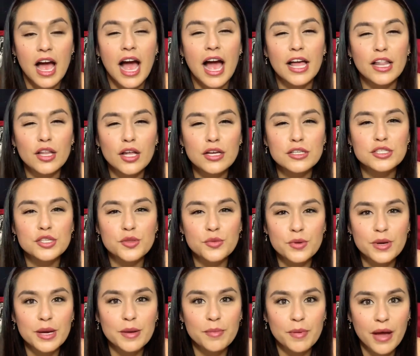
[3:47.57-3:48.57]
I lost
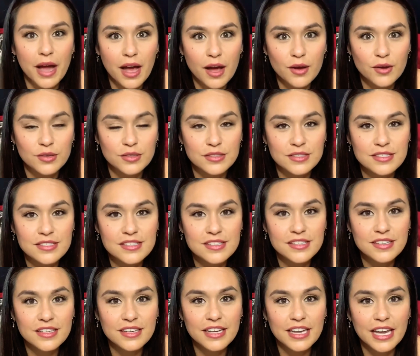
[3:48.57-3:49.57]
3
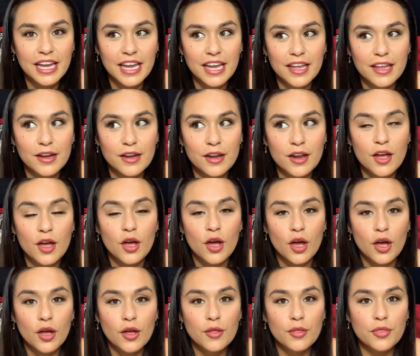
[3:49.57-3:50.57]
pounds in
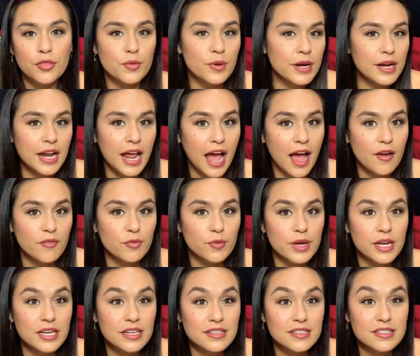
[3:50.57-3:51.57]
3.5
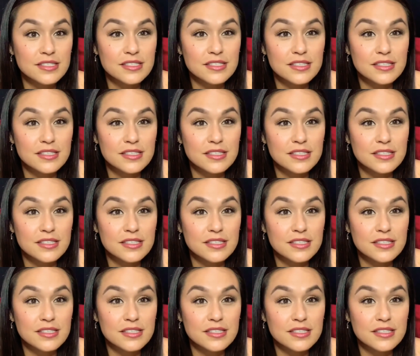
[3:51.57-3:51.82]
weeks.